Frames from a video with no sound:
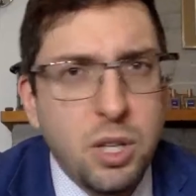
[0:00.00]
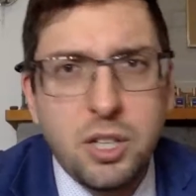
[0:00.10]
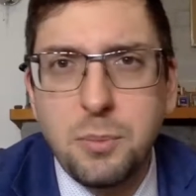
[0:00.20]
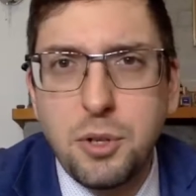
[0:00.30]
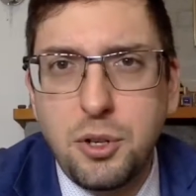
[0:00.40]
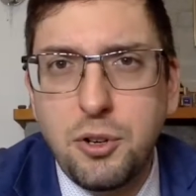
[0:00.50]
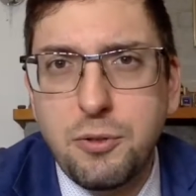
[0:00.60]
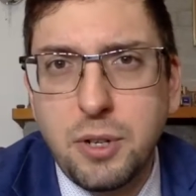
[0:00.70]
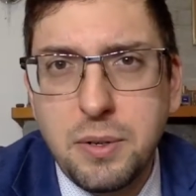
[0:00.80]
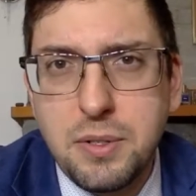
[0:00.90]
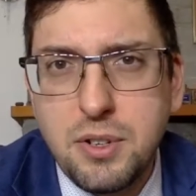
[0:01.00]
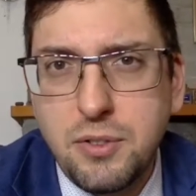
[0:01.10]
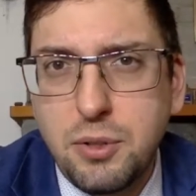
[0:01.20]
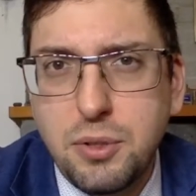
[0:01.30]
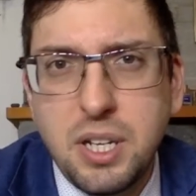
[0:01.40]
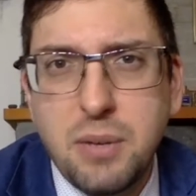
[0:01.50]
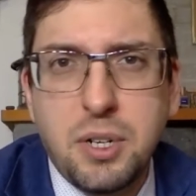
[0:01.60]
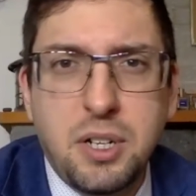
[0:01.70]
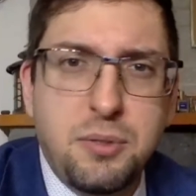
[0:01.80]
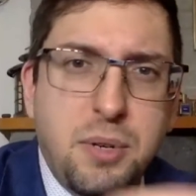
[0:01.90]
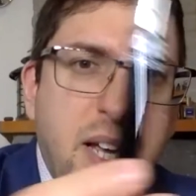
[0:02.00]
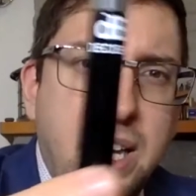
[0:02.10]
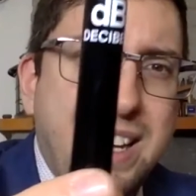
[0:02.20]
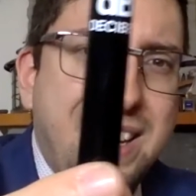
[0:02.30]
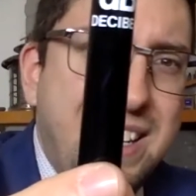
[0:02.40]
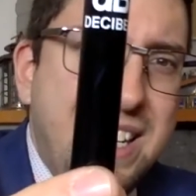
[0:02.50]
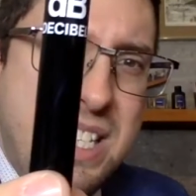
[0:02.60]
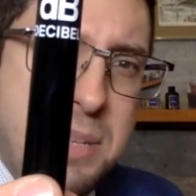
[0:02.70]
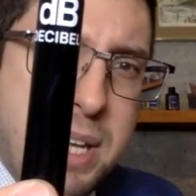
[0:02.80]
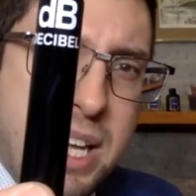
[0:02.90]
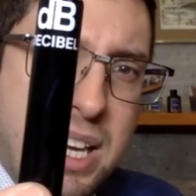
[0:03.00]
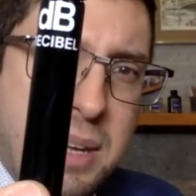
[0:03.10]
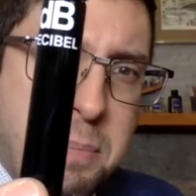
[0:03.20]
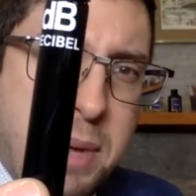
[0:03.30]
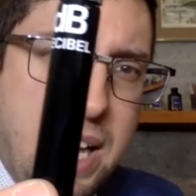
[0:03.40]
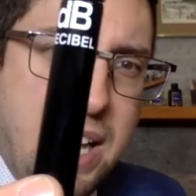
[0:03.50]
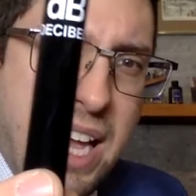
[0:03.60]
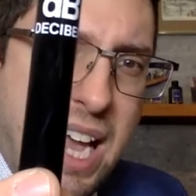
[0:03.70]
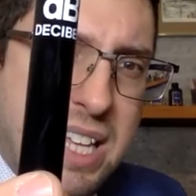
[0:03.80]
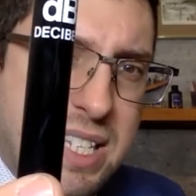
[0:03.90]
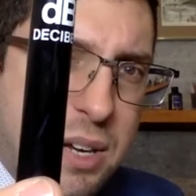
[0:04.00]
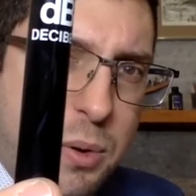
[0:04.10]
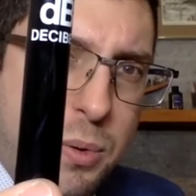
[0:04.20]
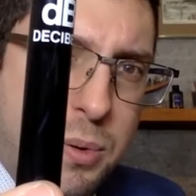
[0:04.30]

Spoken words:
Welcome to a new fragrance review. Today we're going to try Decibel by Azzaro.